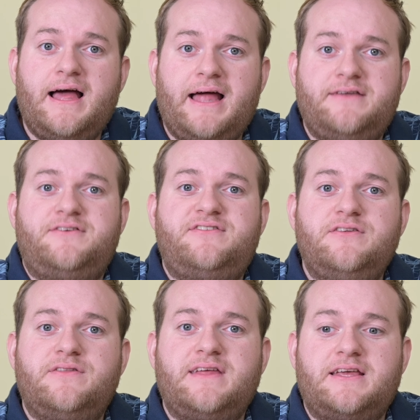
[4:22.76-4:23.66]
and you
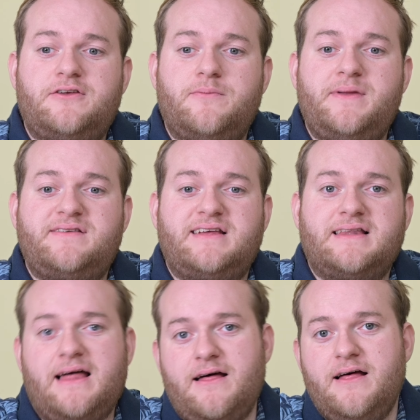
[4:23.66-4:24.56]
still think you're missing
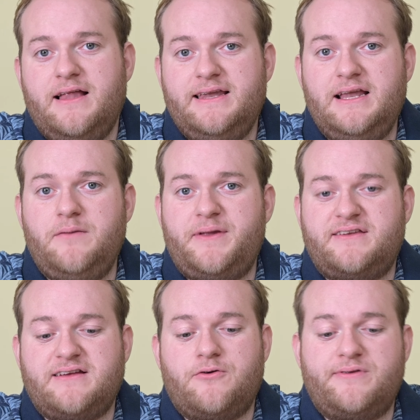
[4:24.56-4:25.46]
that little bit of
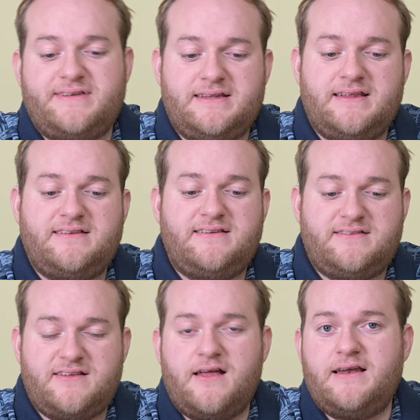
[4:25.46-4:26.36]
sound quality, this is
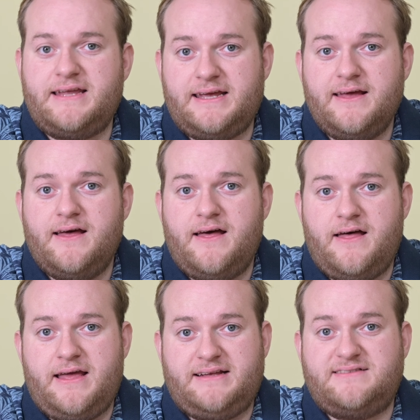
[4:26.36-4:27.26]
certainly
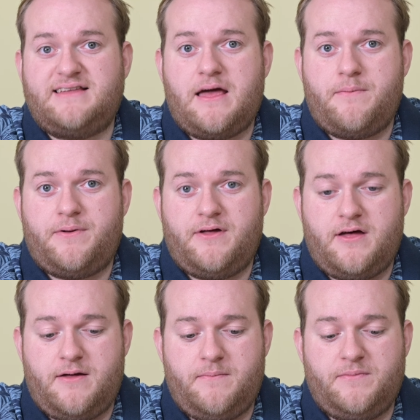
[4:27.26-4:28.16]
a step
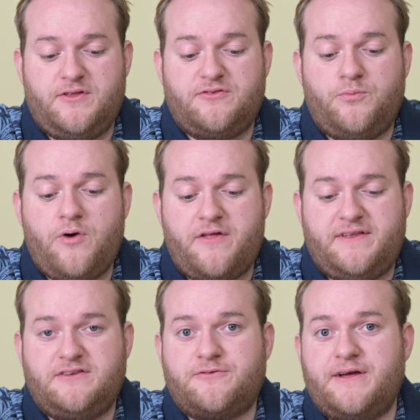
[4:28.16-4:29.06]
that's worth
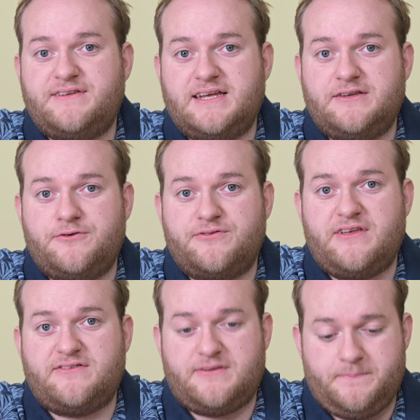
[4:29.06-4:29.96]
integrating into your
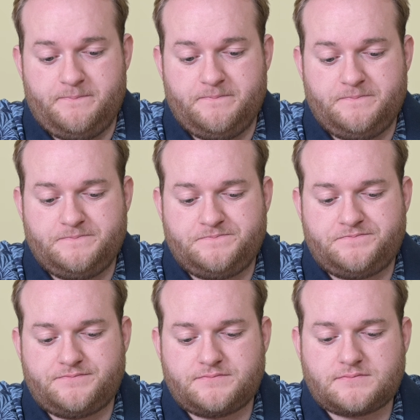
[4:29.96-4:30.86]
system.
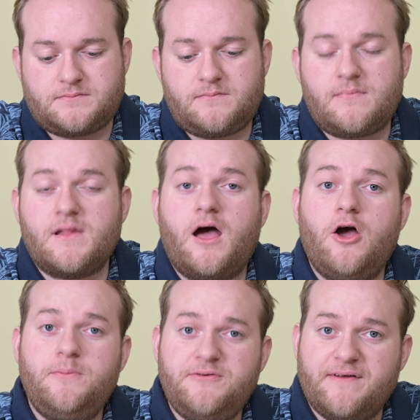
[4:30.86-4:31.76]
I
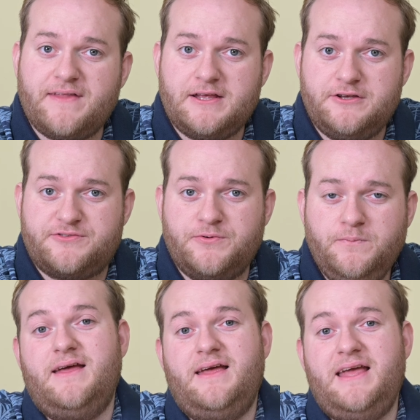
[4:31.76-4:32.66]
hope you found that useful.
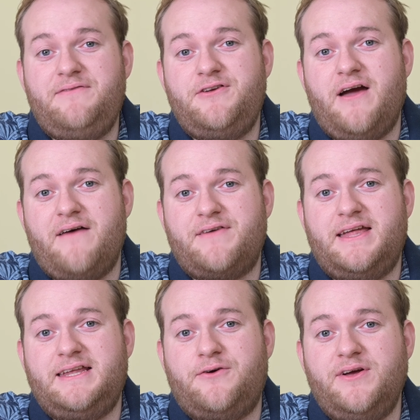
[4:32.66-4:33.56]
If you have
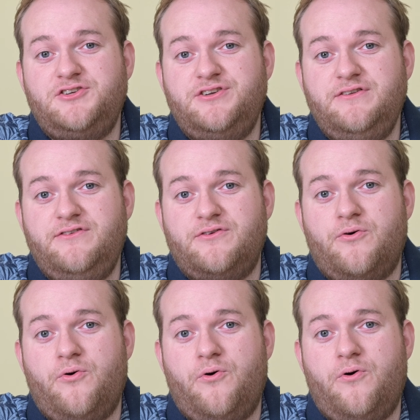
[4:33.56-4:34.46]
any questions
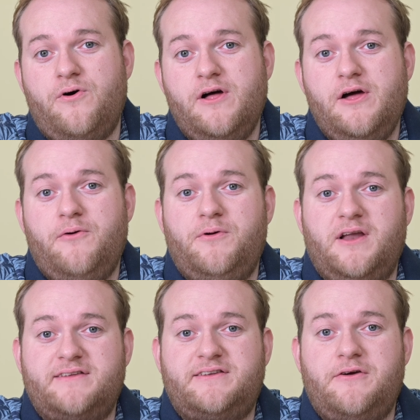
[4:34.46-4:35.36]
or would
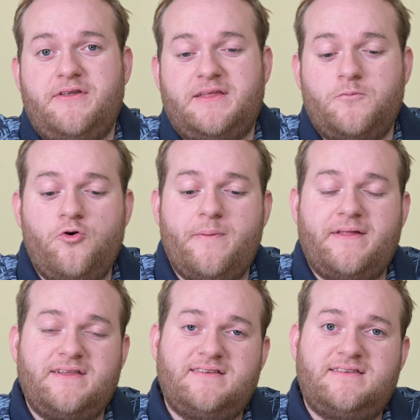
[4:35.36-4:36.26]
like to know anything more
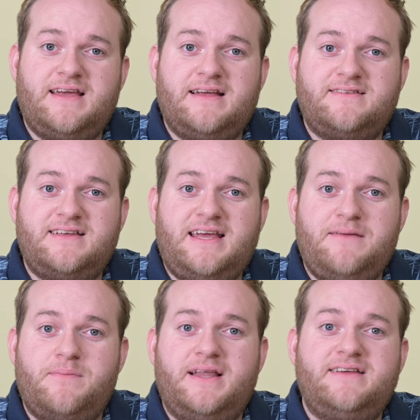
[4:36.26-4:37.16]
about this
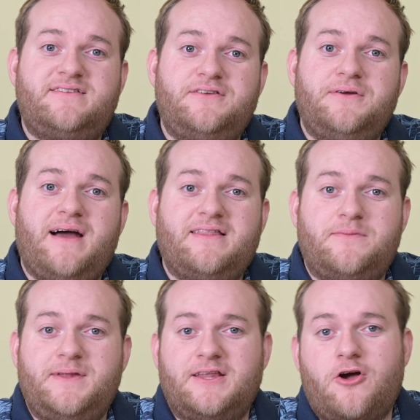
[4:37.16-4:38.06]
DAC, please do add
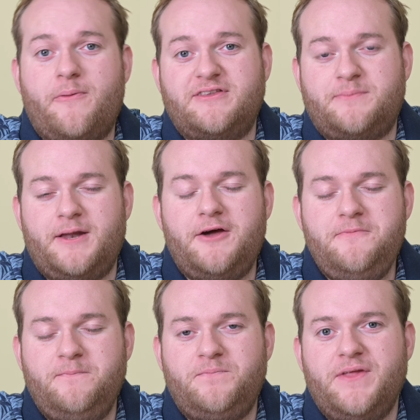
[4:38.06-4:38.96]
them in the comments below.
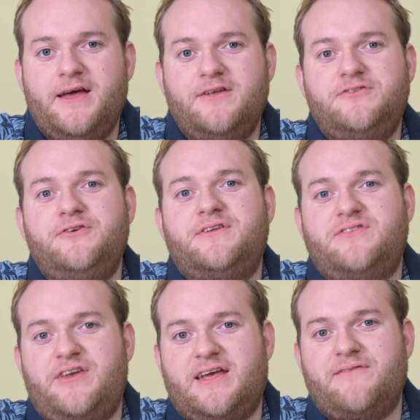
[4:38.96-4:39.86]
Do
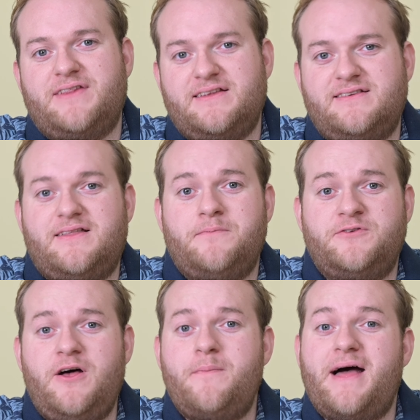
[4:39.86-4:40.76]
consider giving this a thumbs
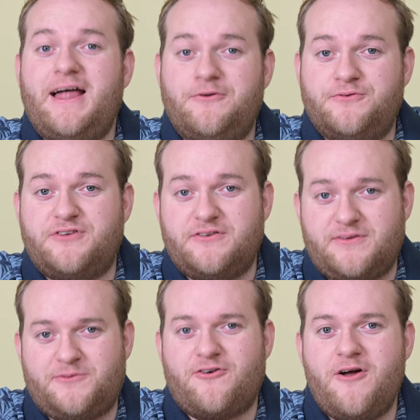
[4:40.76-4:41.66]
up and also
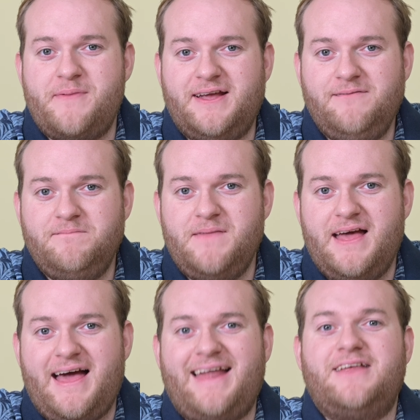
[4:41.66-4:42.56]
subscribing.
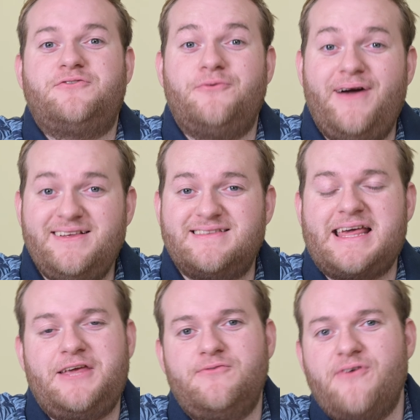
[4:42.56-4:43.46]
And as always,
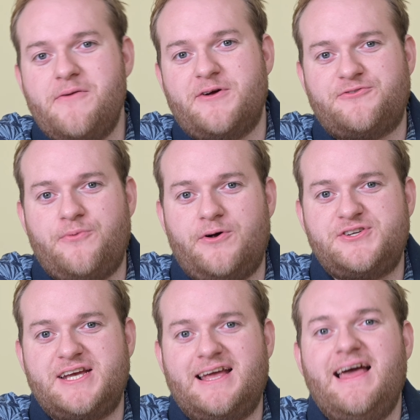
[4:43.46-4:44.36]
thank you very much for
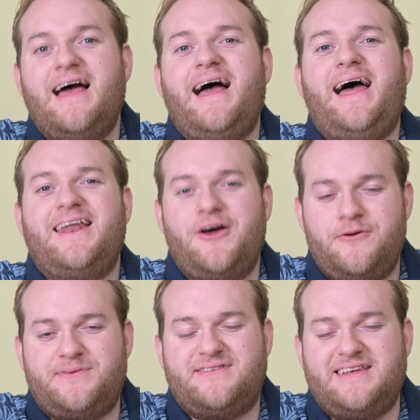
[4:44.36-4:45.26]
watching, and I
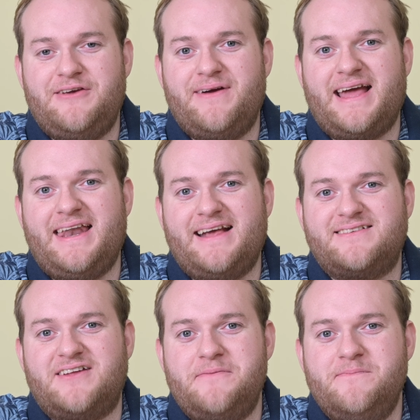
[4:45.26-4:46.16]
hope to see you again next
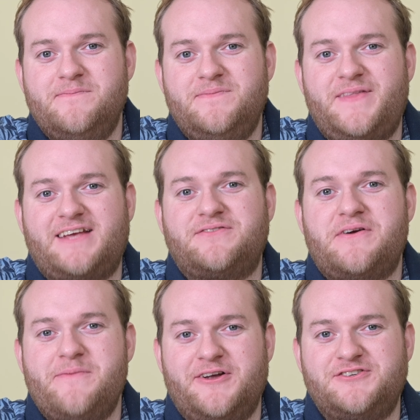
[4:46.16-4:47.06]
time. Thanks
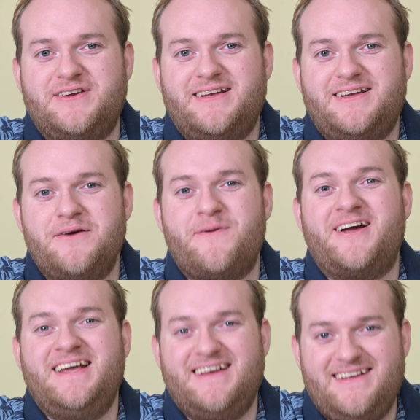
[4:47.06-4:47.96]
very much. Goodbye.